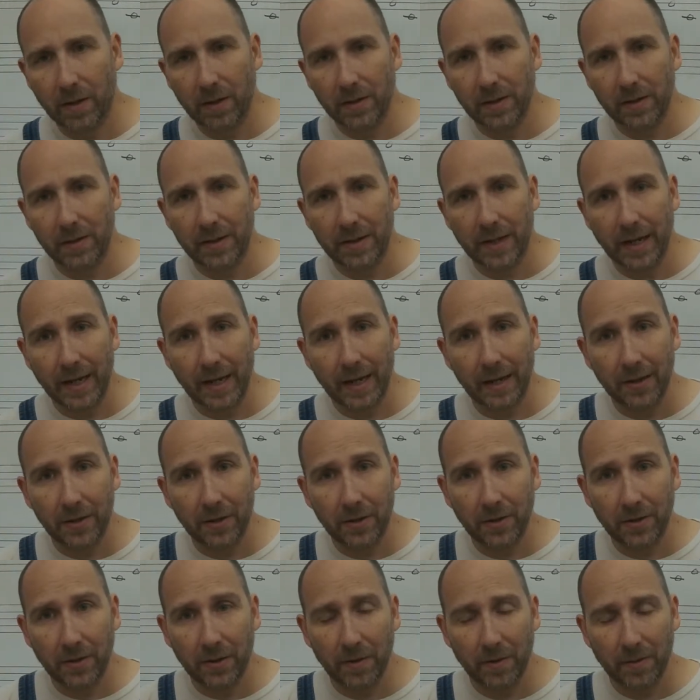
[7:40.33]
stand
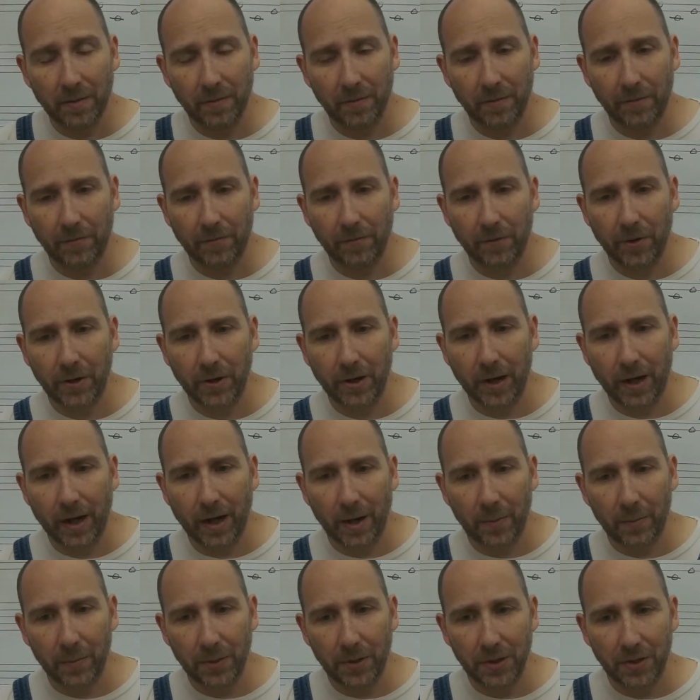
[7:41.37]
your foot
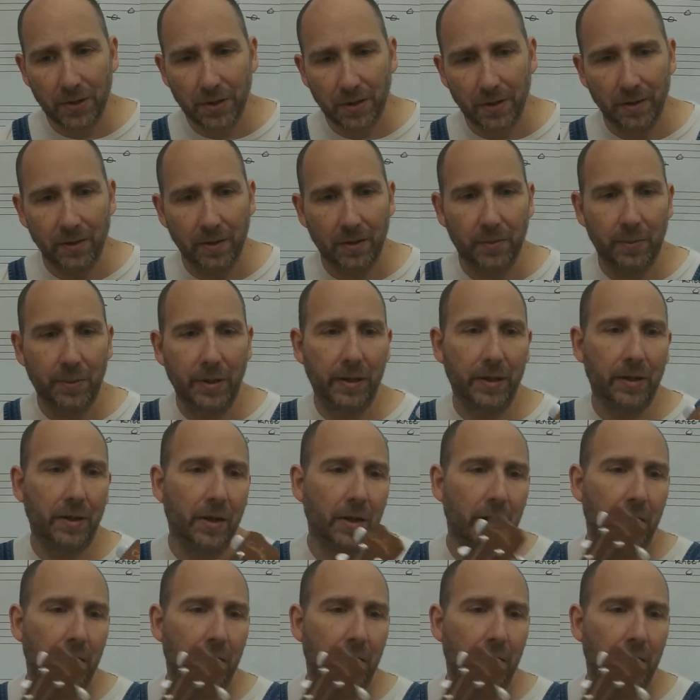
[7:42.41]
up just a little bit.